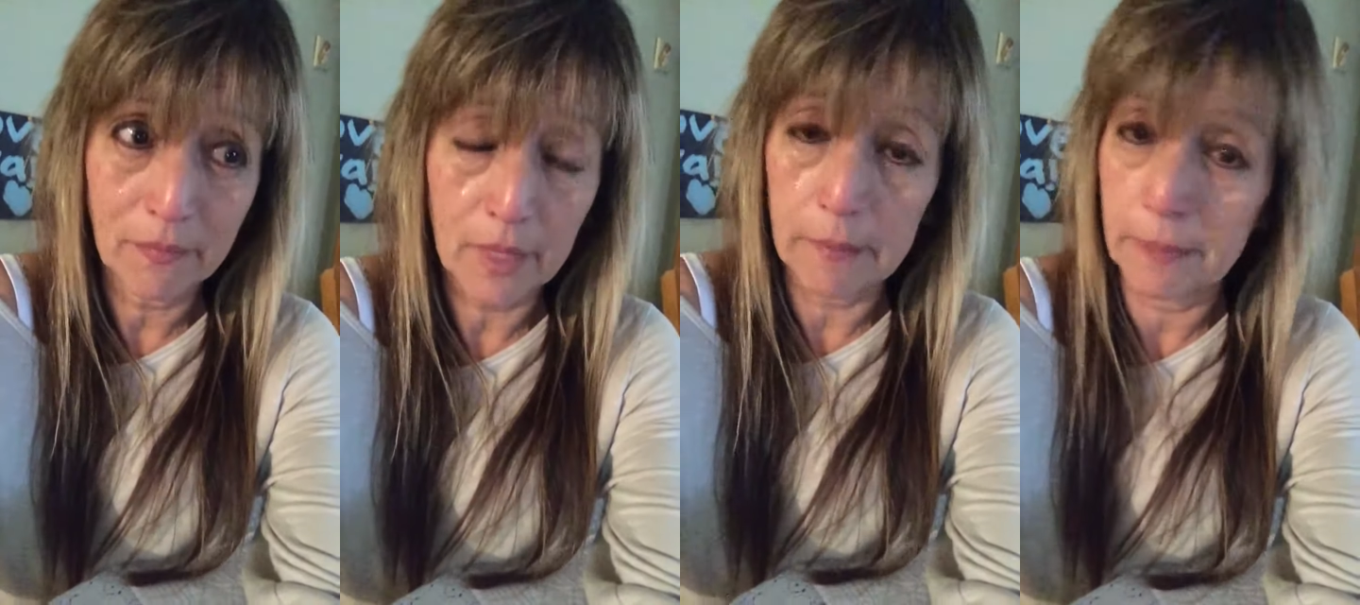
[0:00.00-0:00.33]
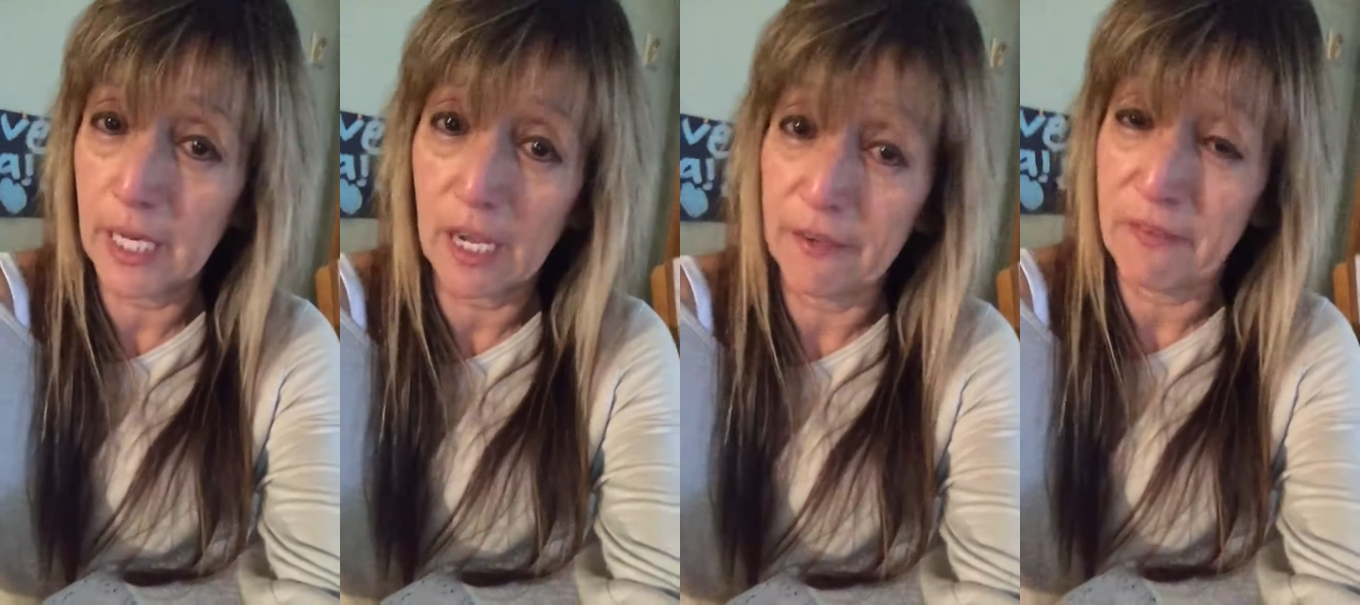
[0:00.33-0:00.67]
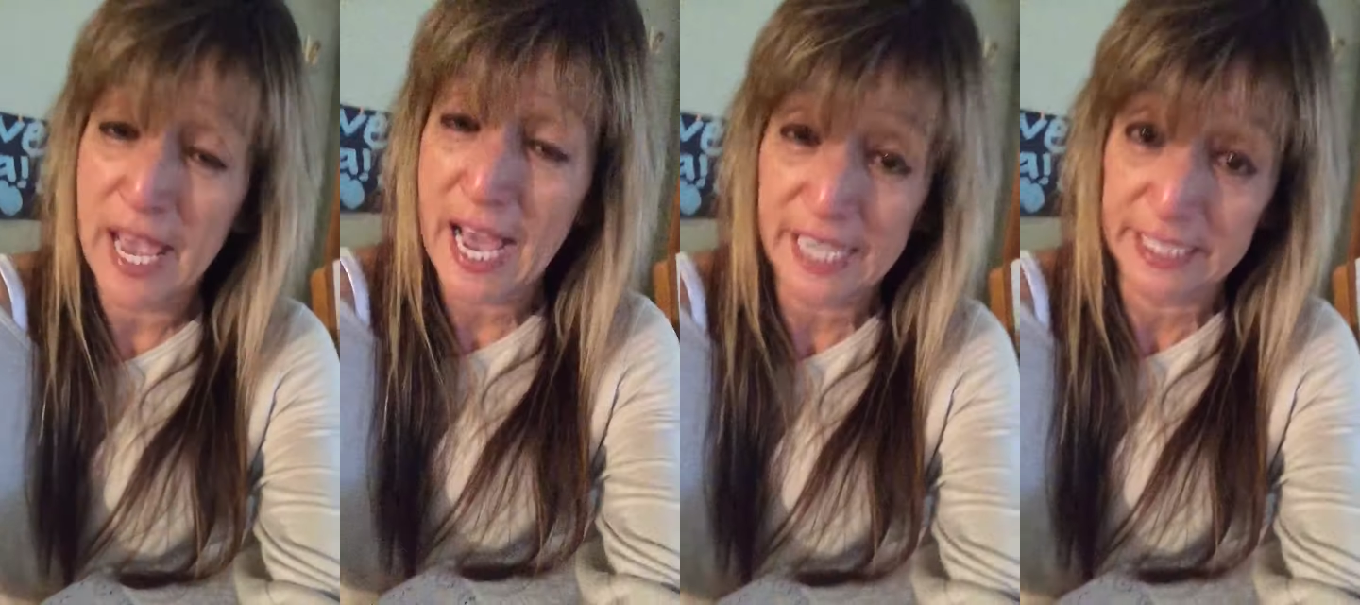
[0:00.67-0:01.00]
but I've
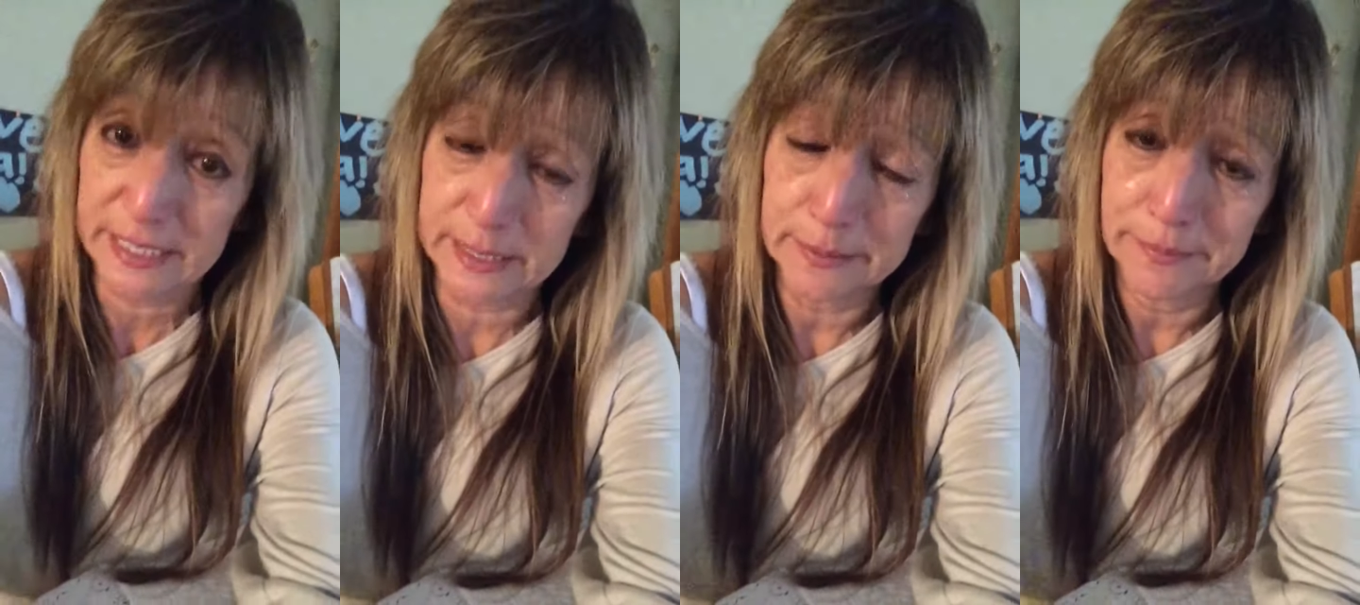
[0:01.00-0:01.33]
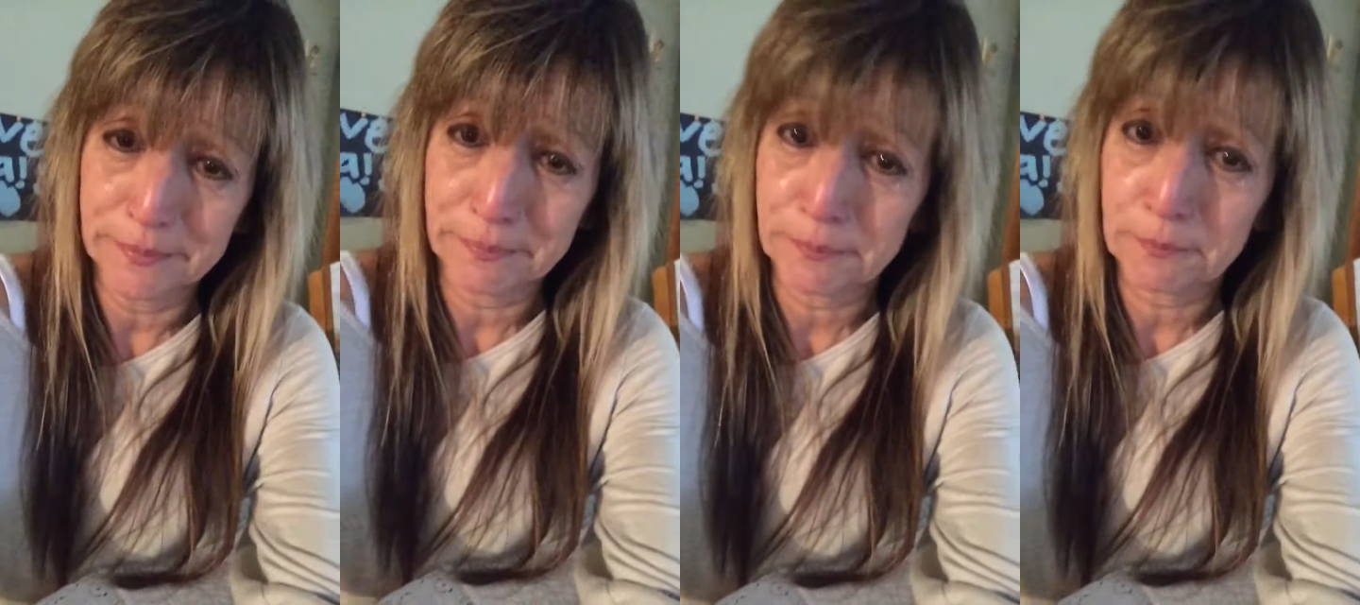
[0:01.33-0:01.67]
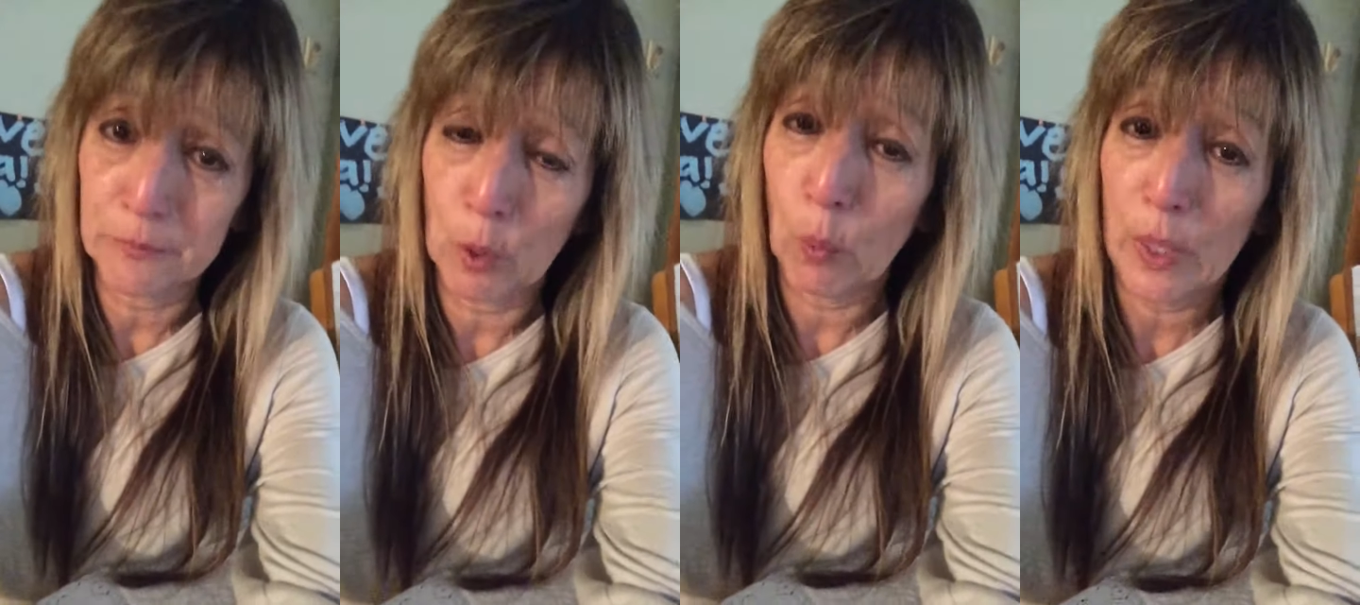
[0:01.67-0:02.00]
had it
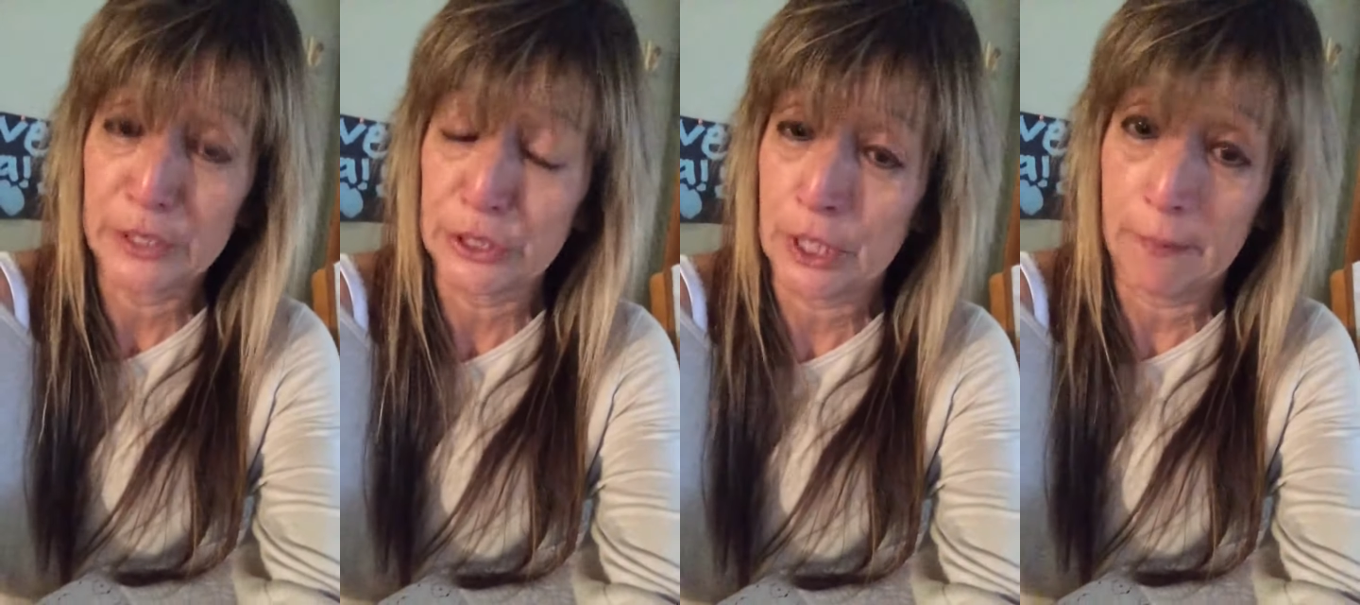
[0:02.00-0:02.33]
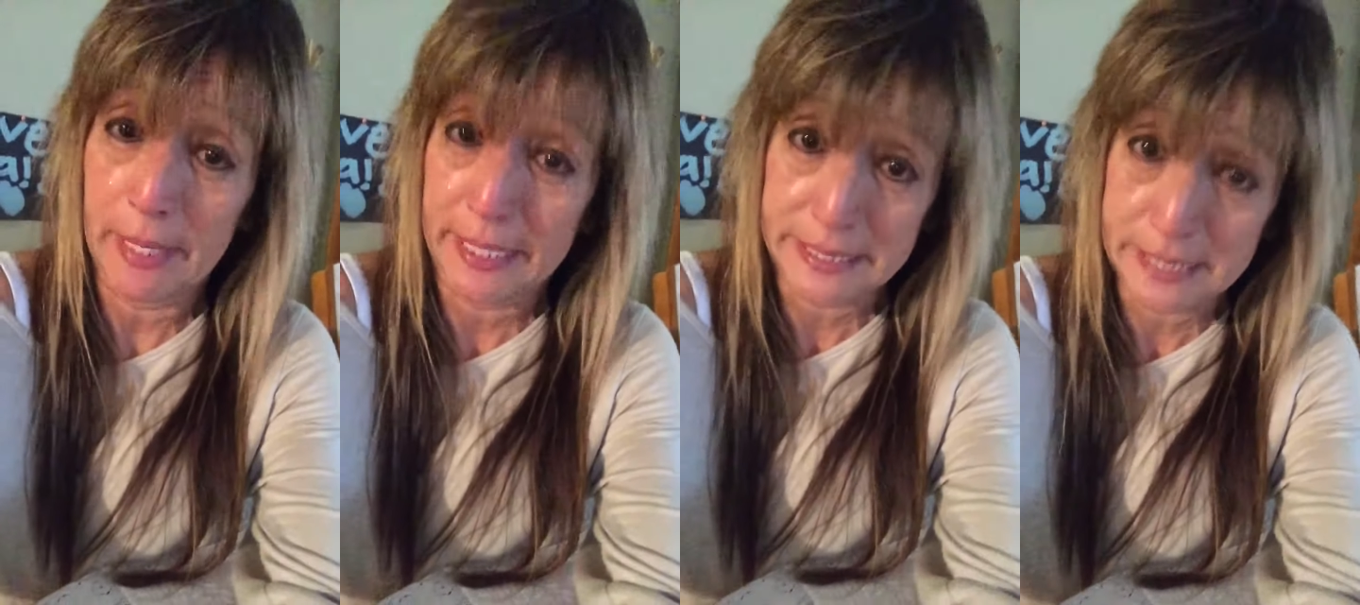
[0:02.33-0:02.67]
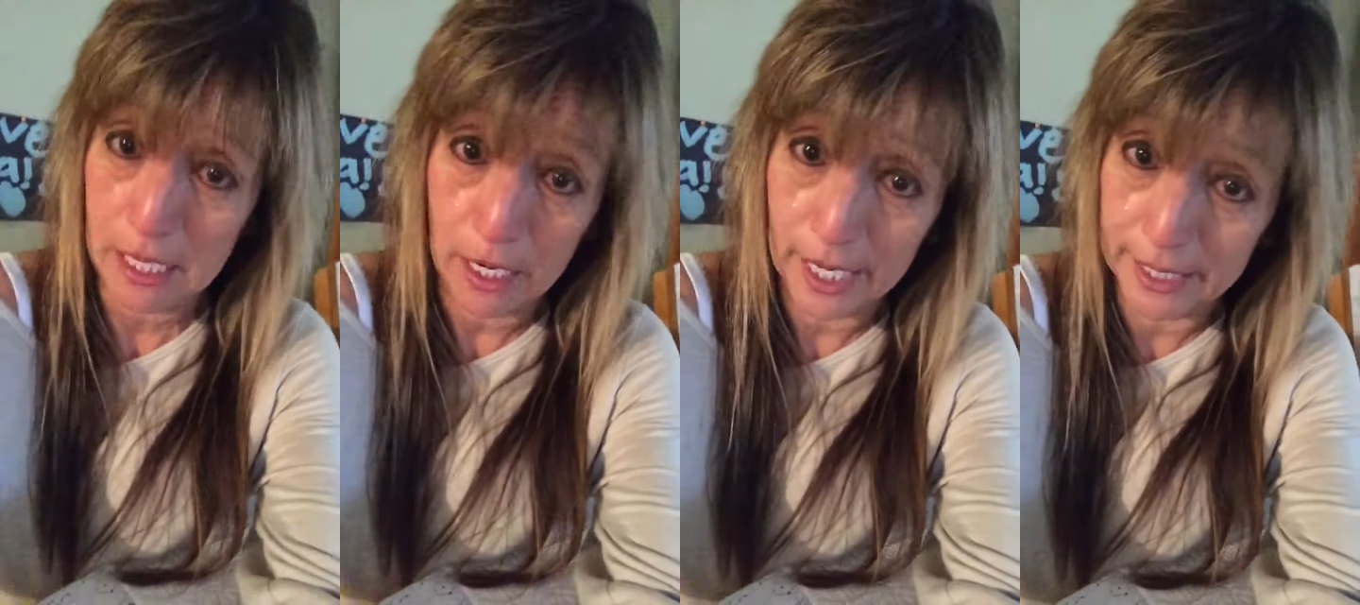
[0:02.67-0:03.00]
one too many
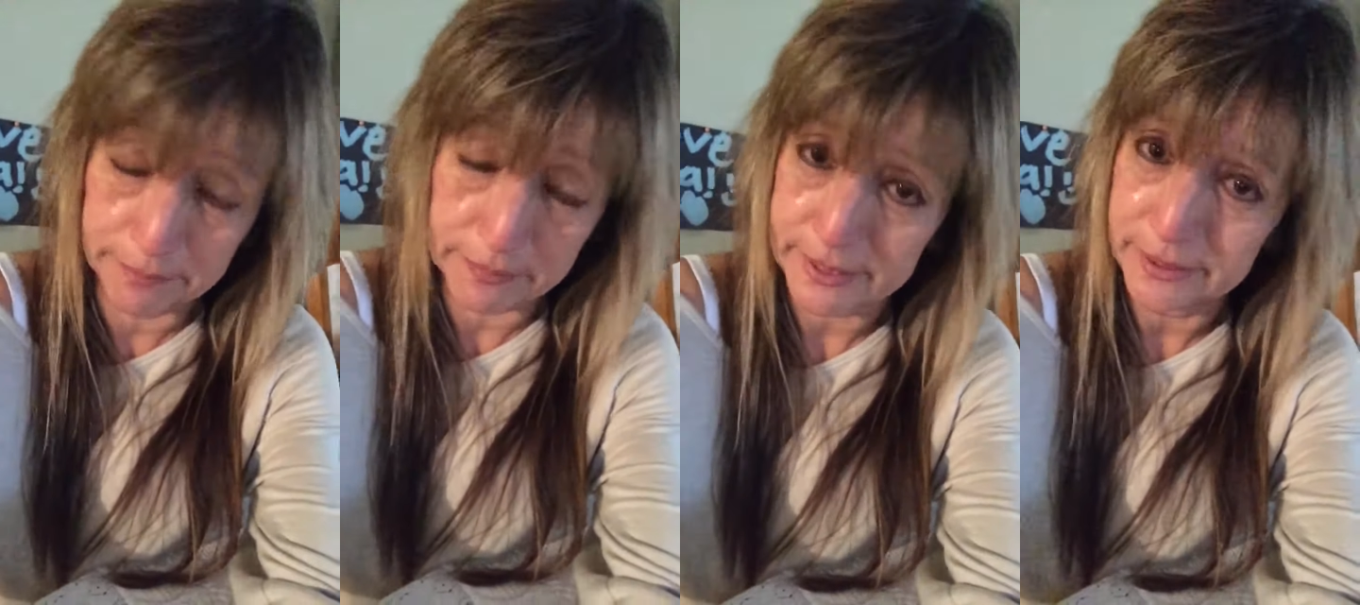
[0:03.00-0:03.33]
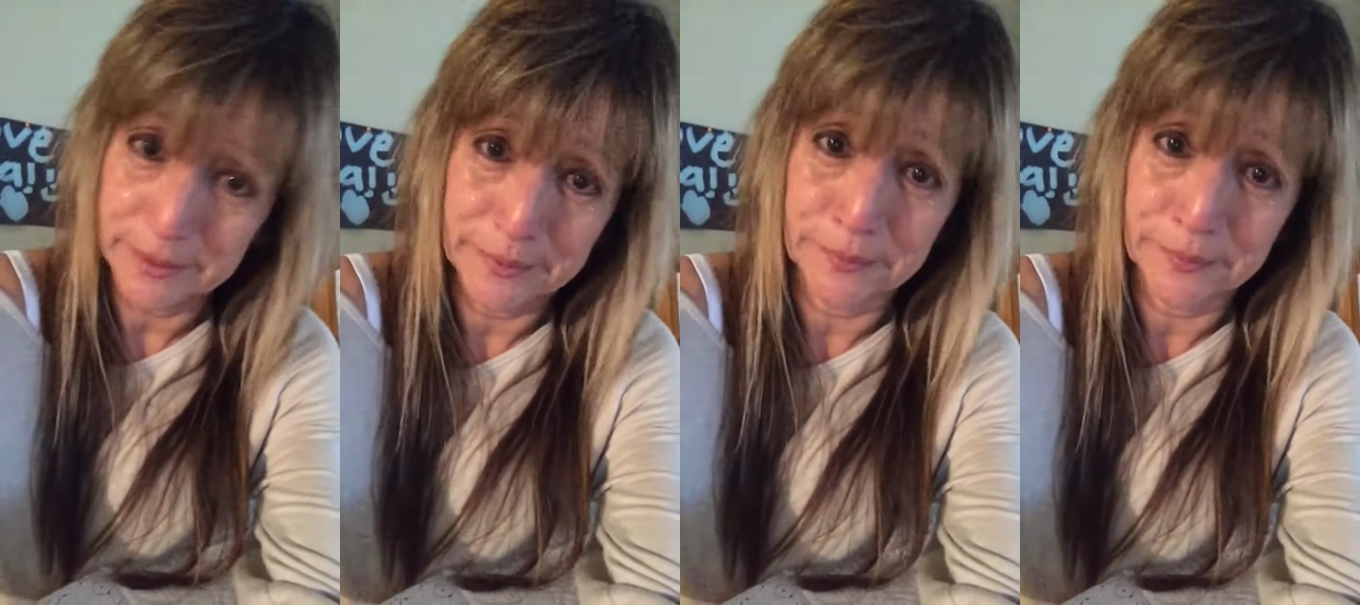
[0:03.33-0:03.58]
times.